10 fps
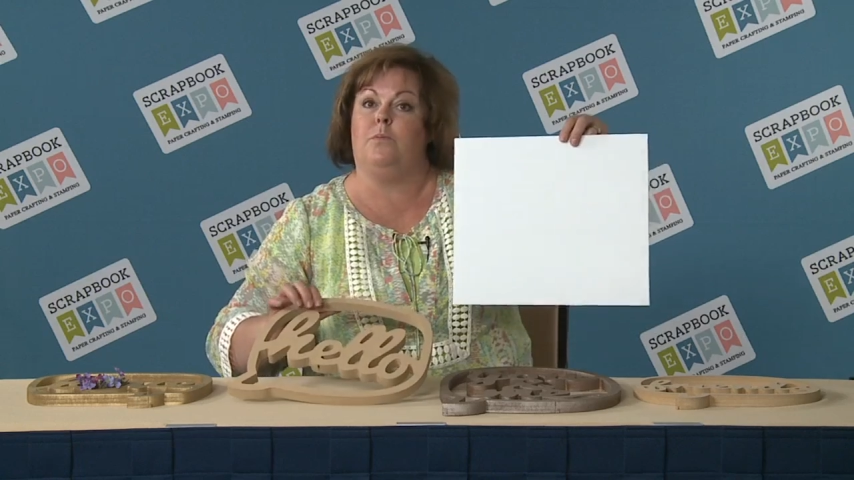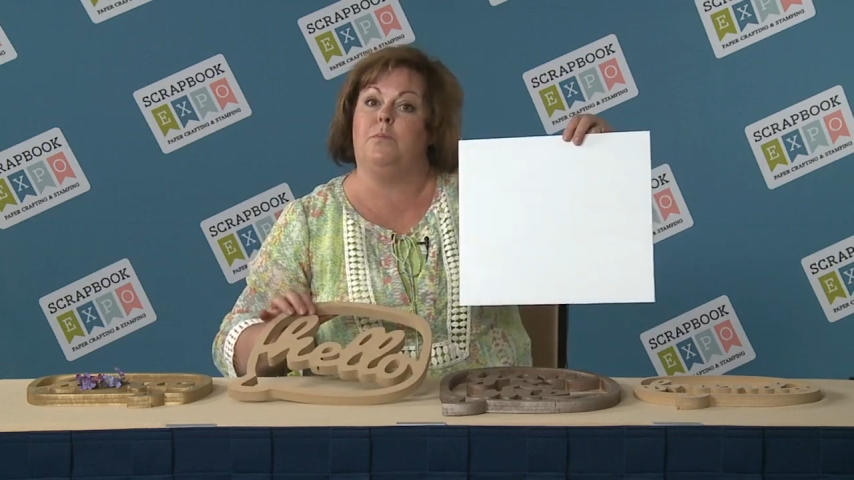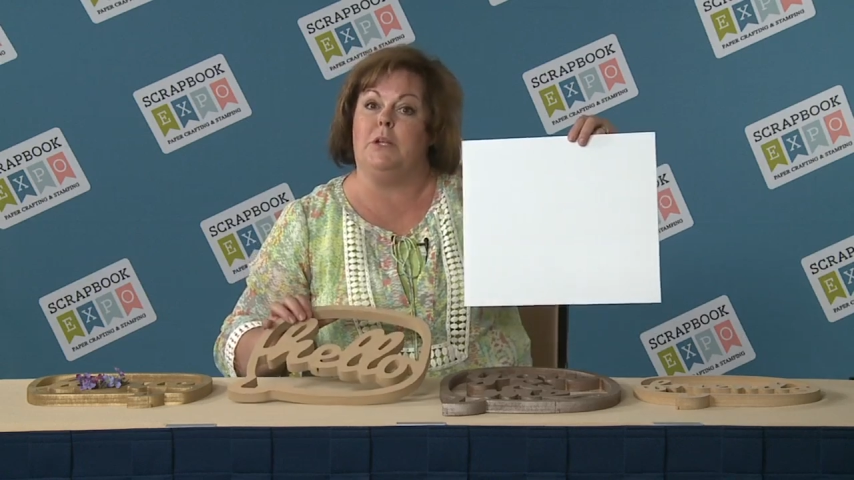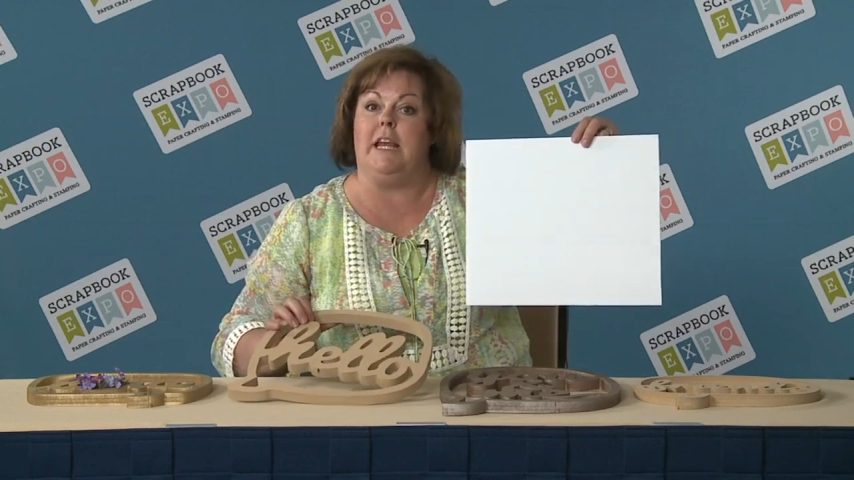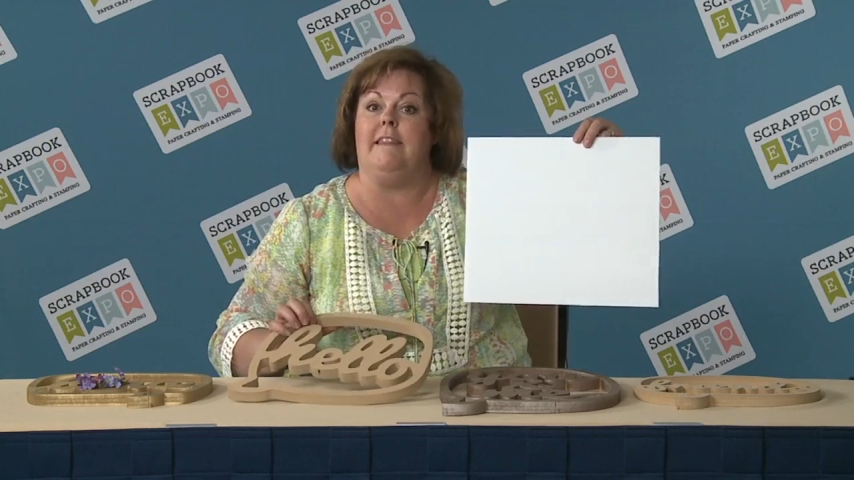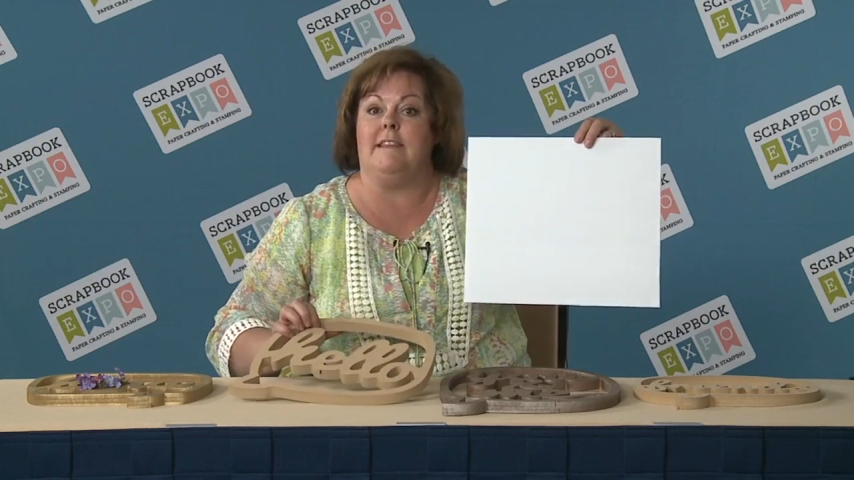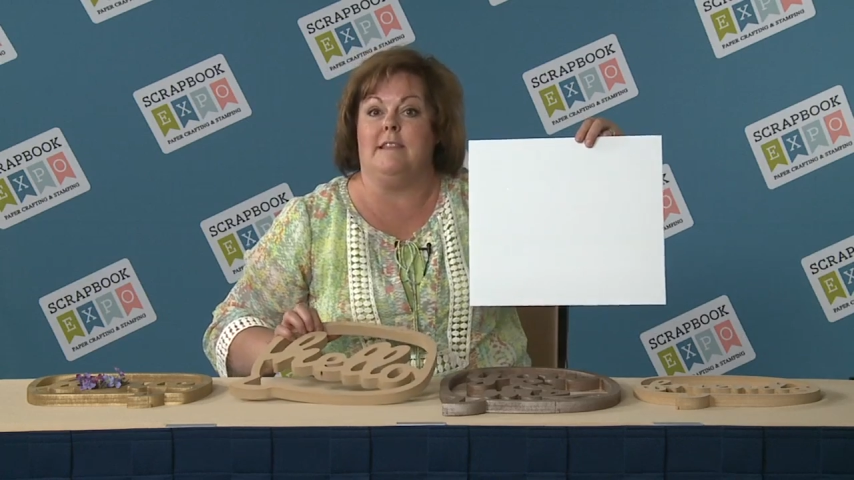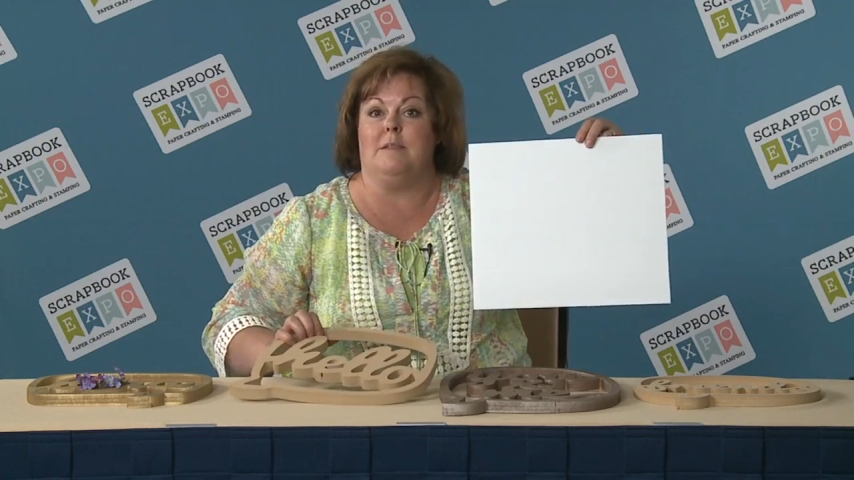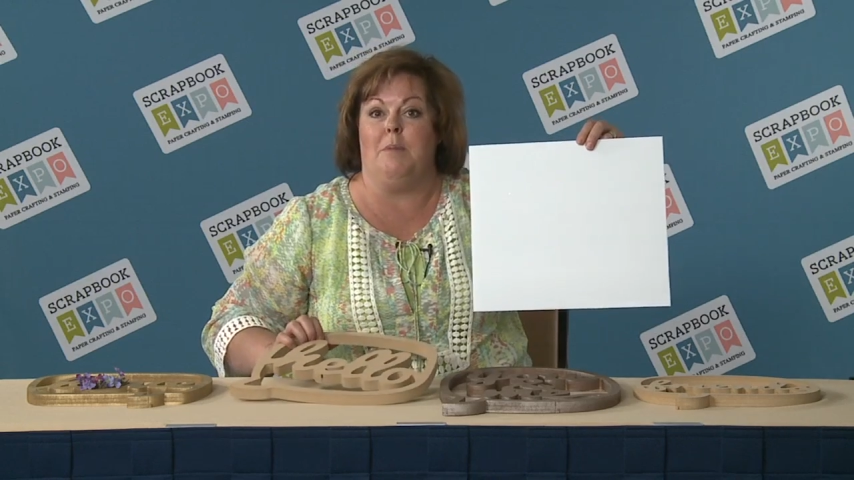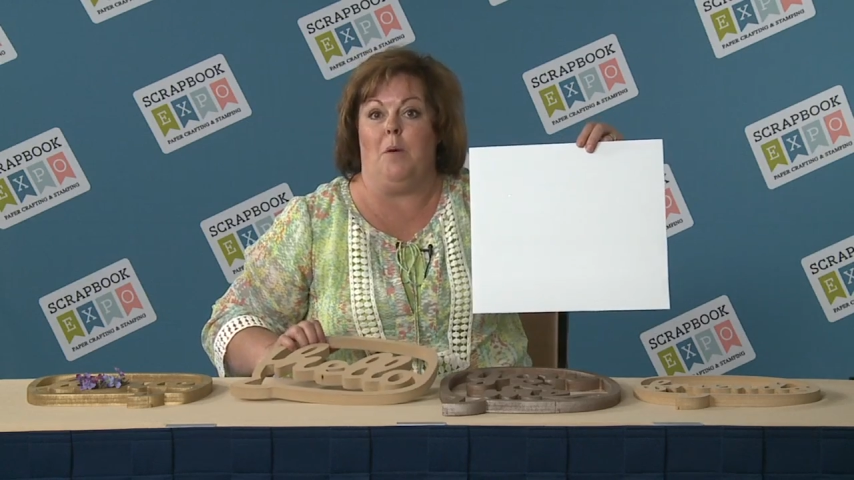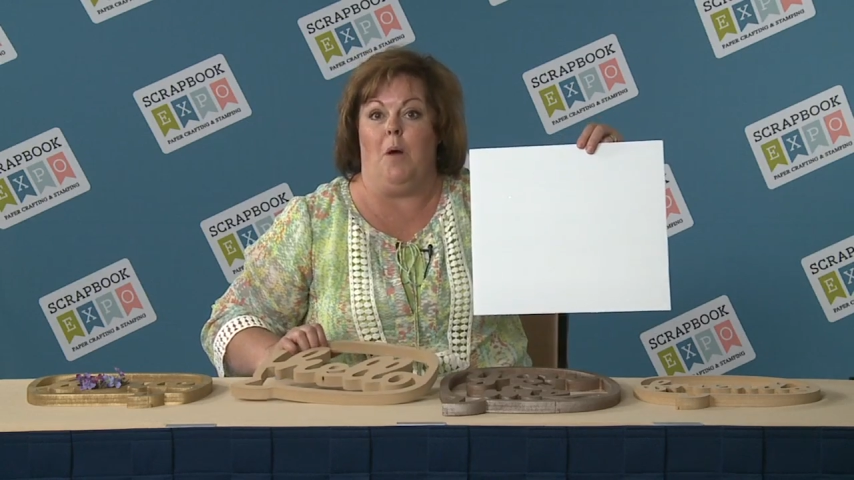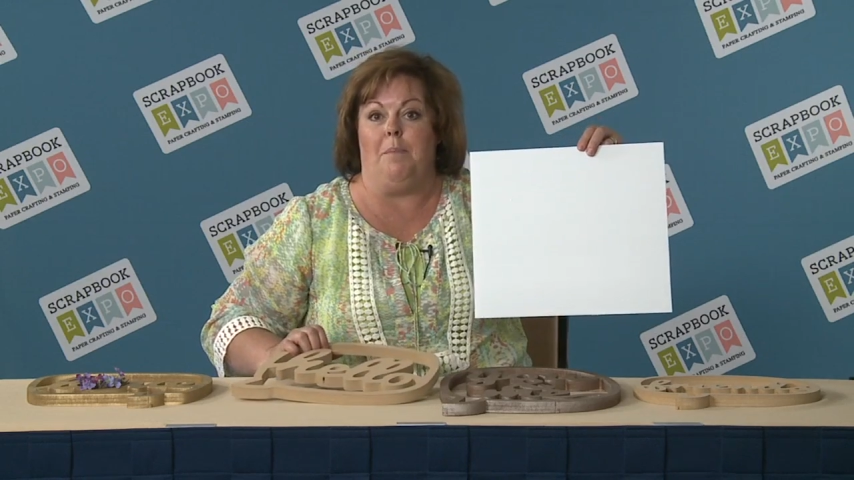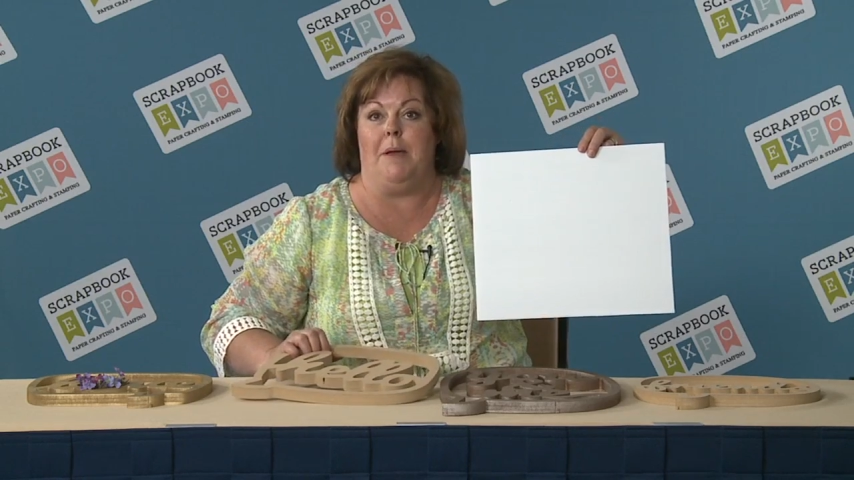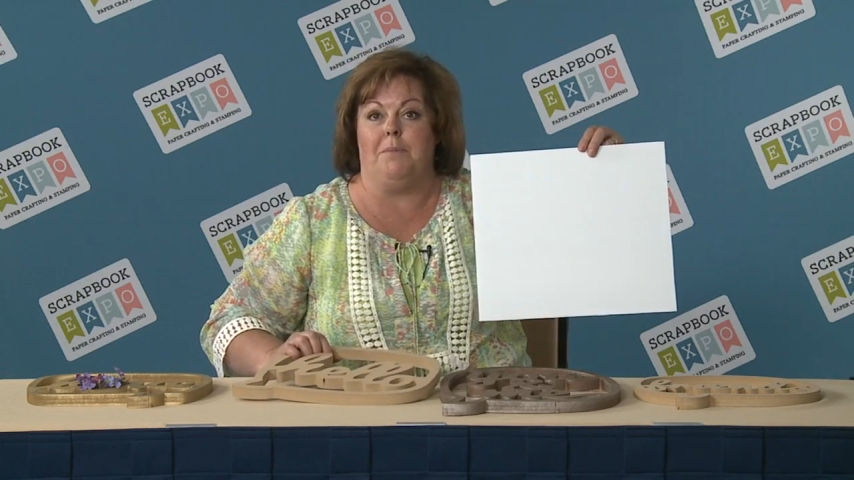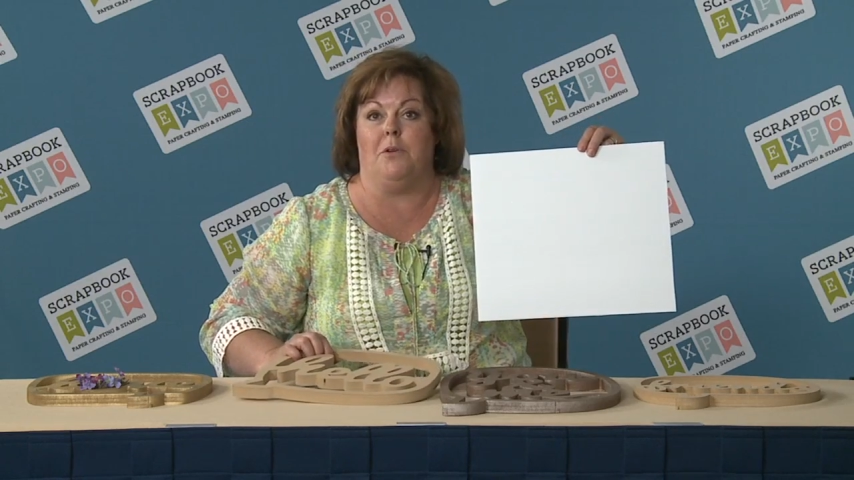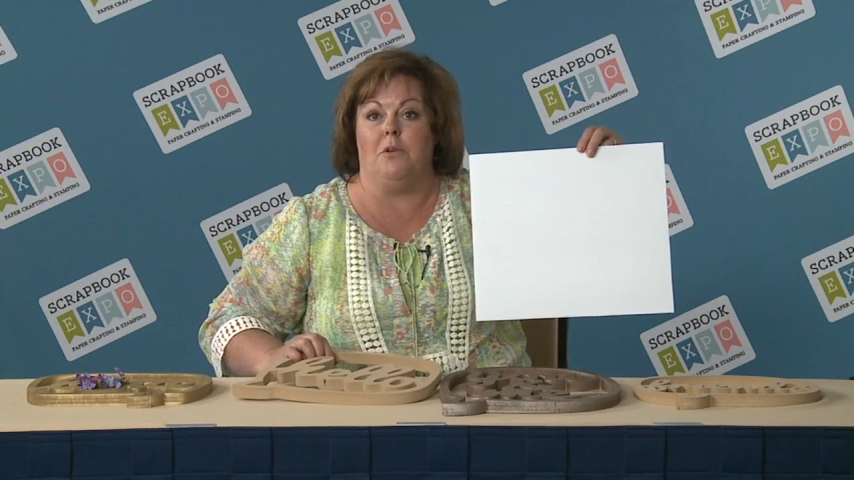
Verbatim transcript: pretend this is my wallpaper